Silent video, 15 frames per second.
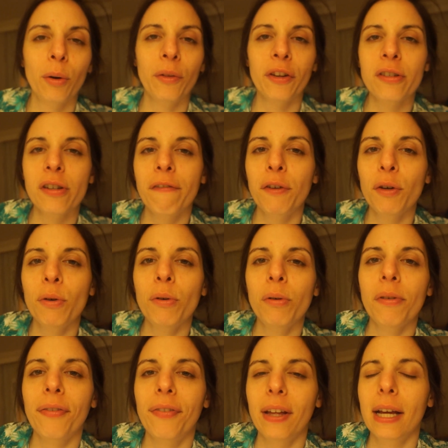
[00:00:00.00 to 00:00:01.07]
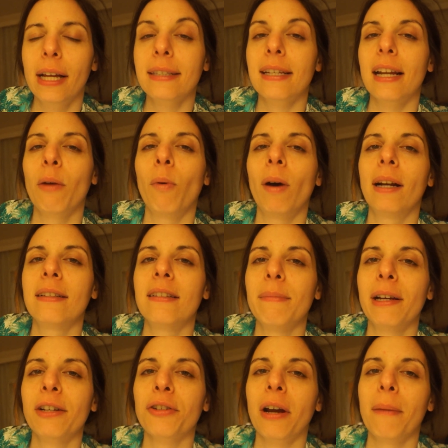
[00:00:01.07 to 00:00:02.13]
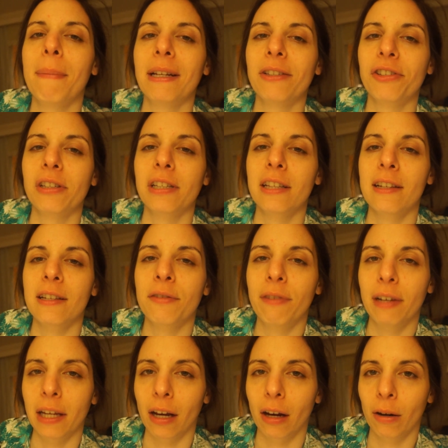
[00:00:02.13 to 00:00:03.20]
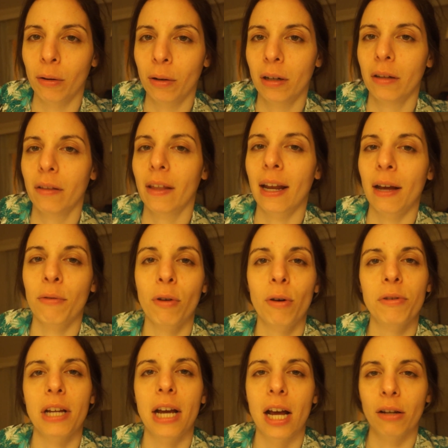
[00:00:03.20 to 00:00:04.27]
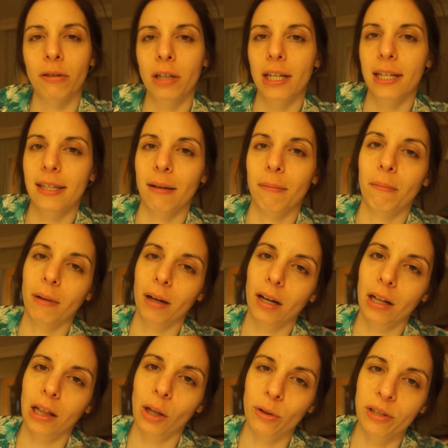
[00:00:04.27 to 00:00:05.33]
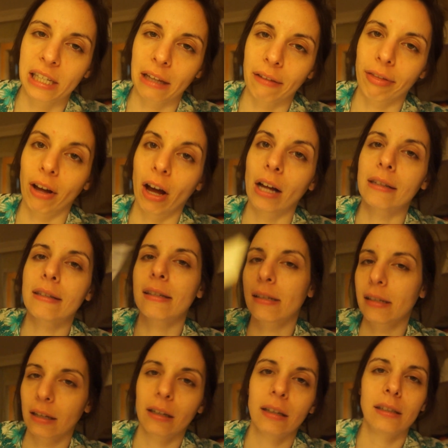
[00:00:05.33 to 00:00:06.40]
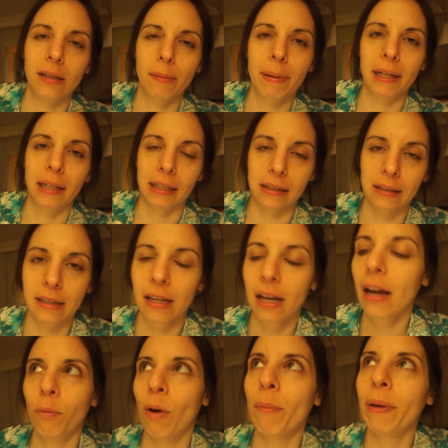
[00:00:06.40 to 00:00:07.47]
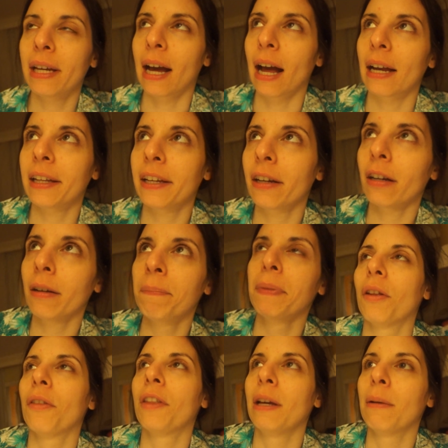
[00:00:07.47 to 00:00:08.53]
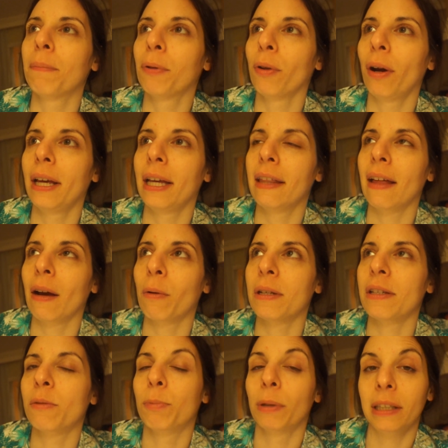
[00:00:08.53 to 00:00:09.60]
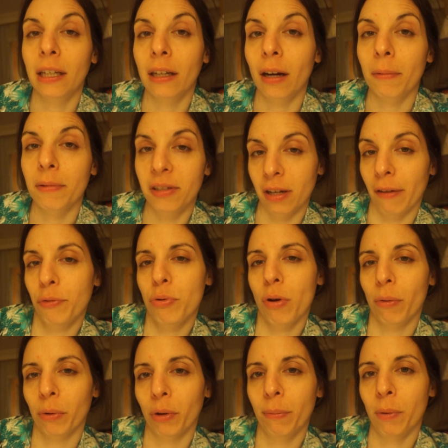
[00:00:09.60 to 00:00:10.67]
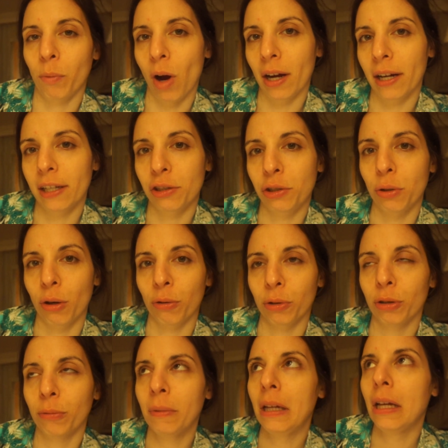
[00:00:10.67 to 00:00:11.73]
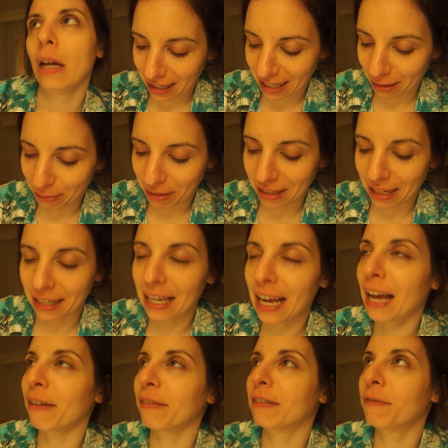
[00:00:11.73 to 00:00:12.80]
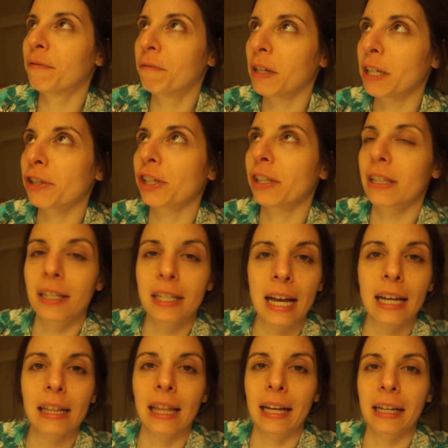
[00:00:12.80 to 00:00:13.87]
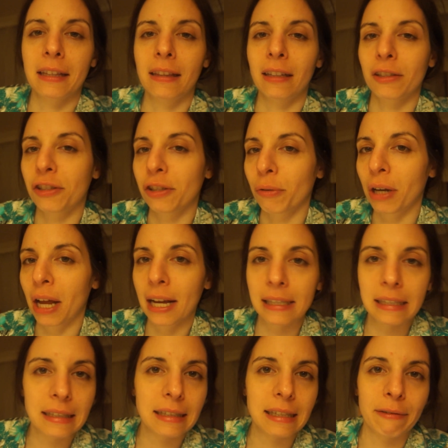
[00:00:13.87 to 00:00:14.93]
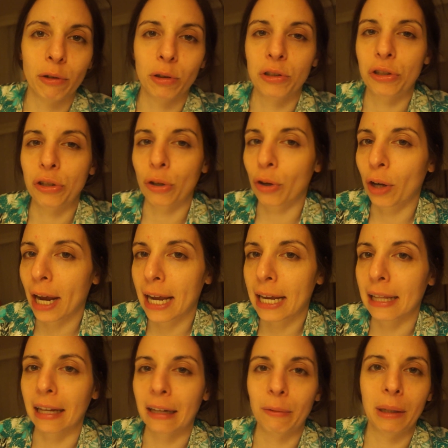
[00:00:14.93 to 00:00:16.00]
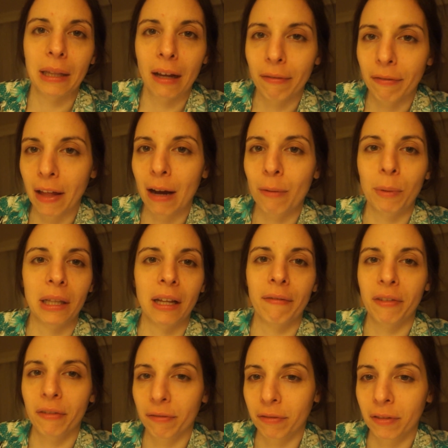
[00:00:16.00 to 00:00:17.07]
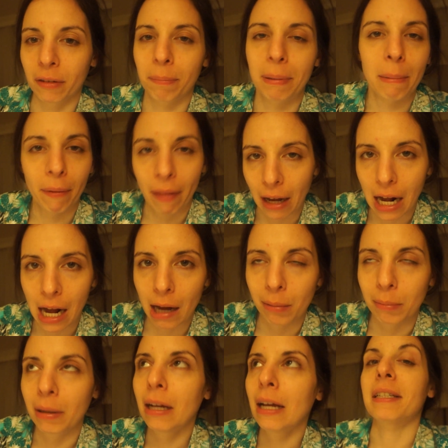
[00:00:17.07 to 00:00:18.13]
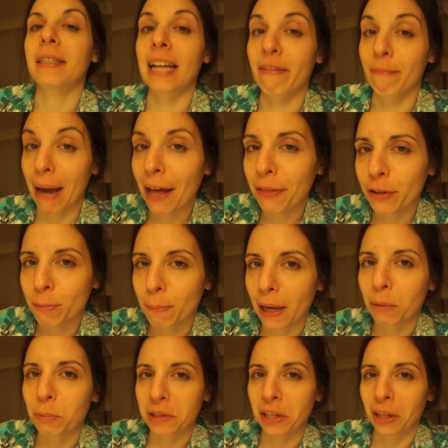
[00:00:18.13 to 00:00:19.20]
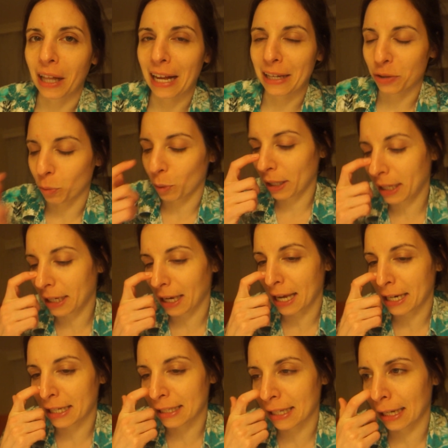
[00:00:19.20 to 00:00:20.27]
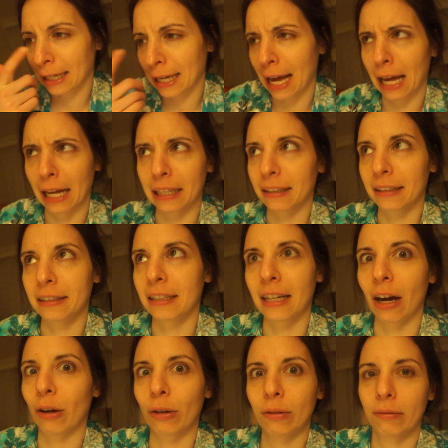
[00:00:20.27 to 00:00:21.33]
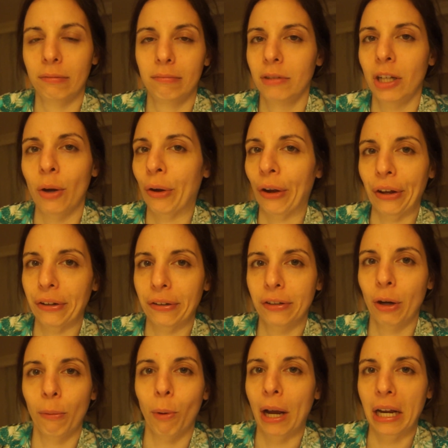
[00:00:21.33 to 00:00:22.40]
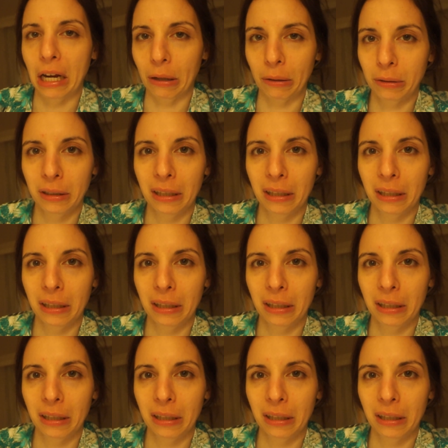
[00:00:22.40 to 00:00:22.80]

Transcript: there's a few things that I wanted to make sure I mentioned in this video that I wrote down as some closing thoughts and opinions. When we got here, the employee that was bringing our stuff to our room and walking us to our room, he was like, yeah, Phish and the Dead, like they're so nice, everyone's so great, like we love them, we love the people that come. Dave Matthews Band was here last week, and he's like, yeah, no, no good, no bueno.